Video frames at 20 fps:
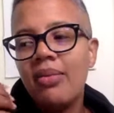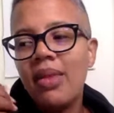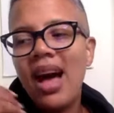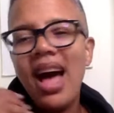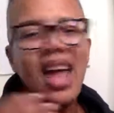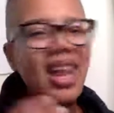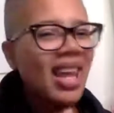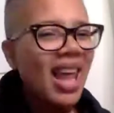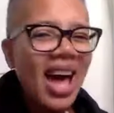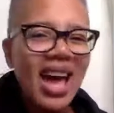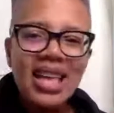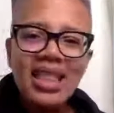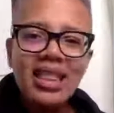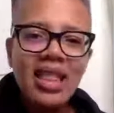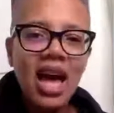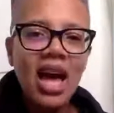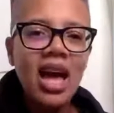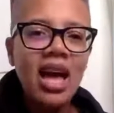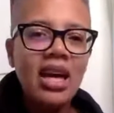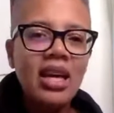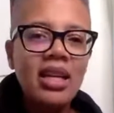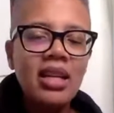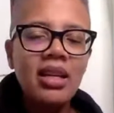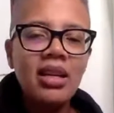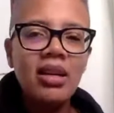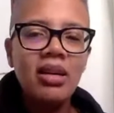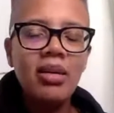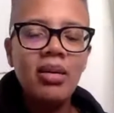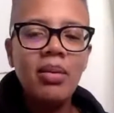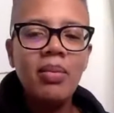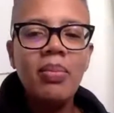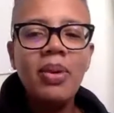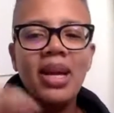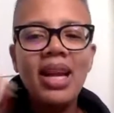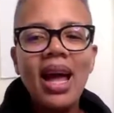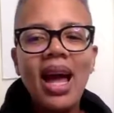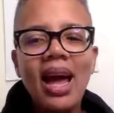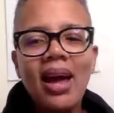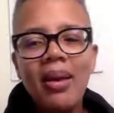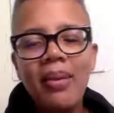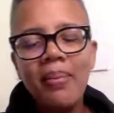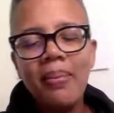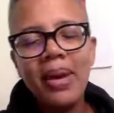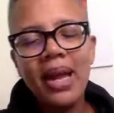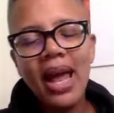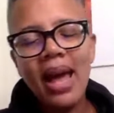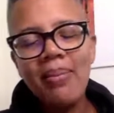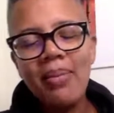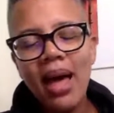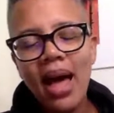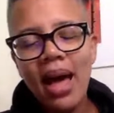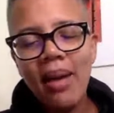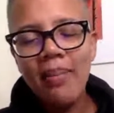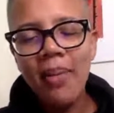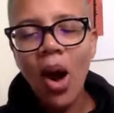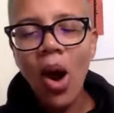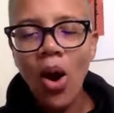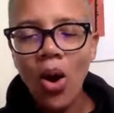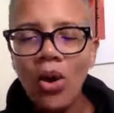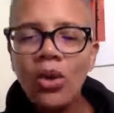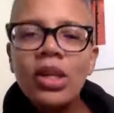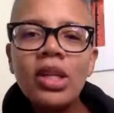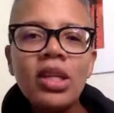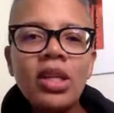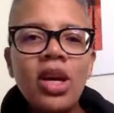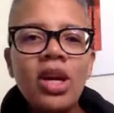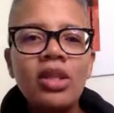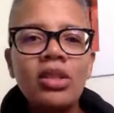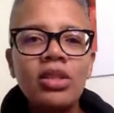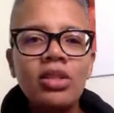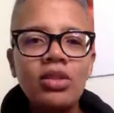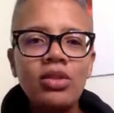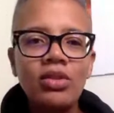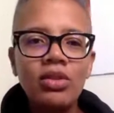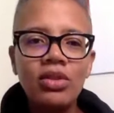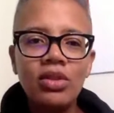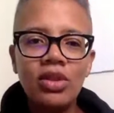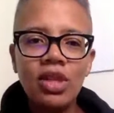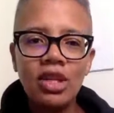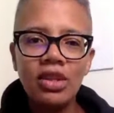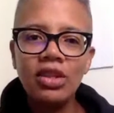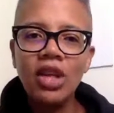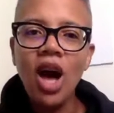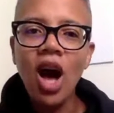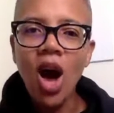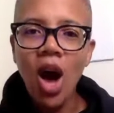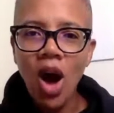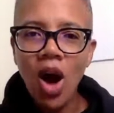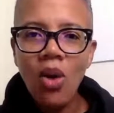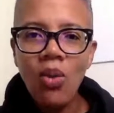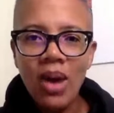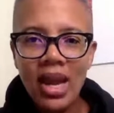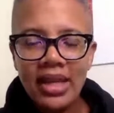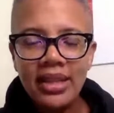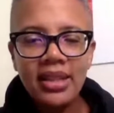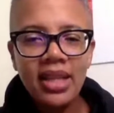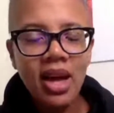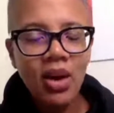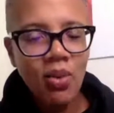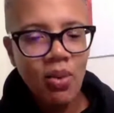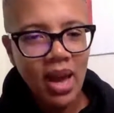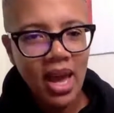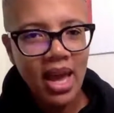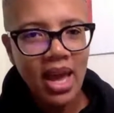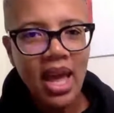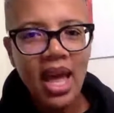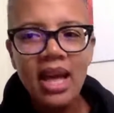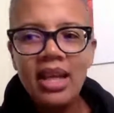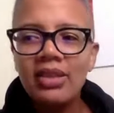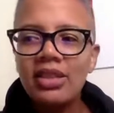I like that, but I'm holding on to there's always a way.